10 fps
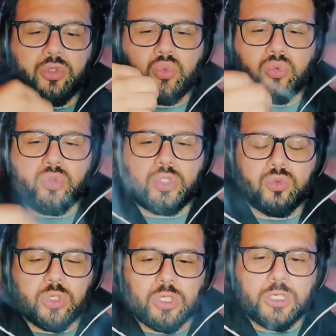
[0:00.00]
wounds
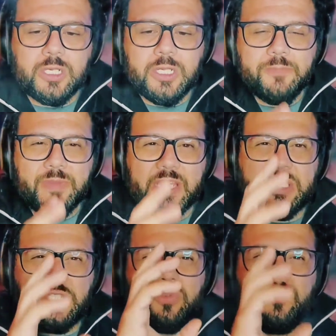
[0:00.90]
work,
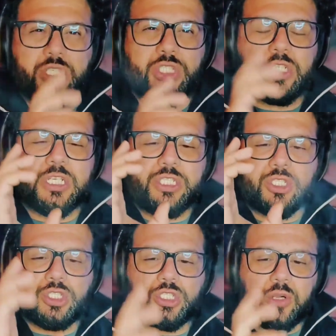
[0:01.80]
it's to visualize
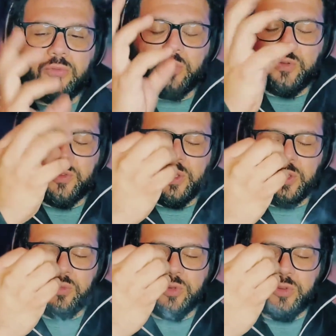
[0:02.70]
yourself with
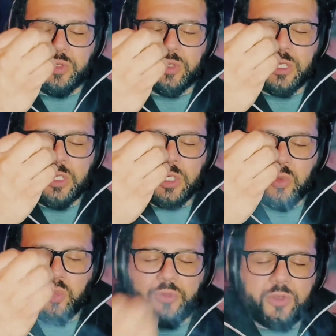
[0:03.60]
with your,
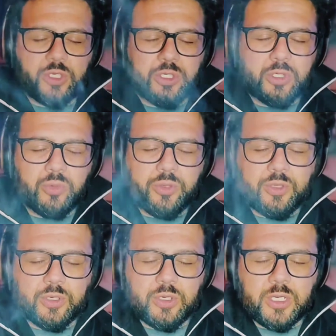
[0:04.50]
with your, with
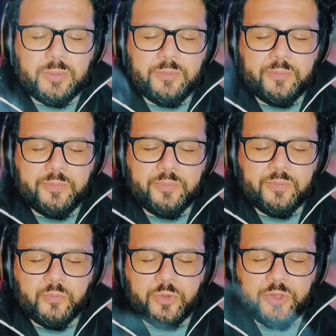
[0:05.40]
your, um,
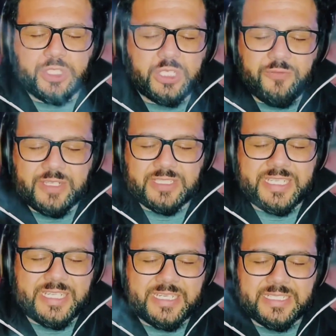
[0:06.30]
with yourself as a
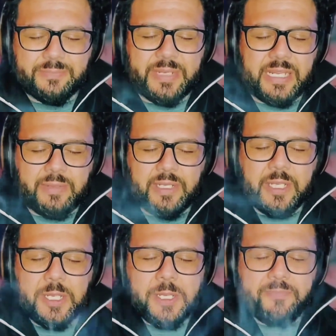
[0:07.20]
kid, as a baby,
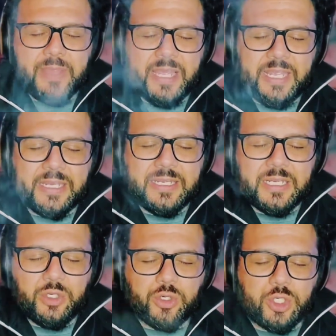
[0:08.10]
and
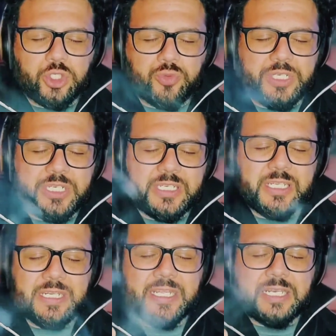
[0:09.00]
nurturing it,
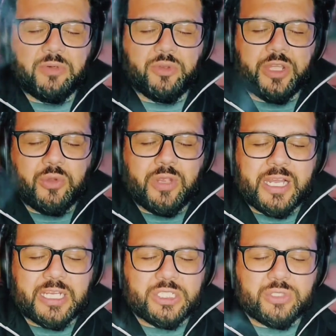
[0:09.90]
letting them know that you
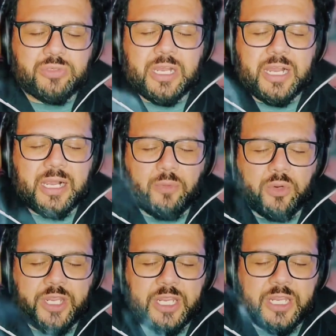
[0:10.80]
got you. I'm
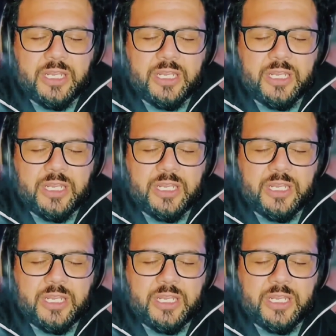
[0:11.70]
okay.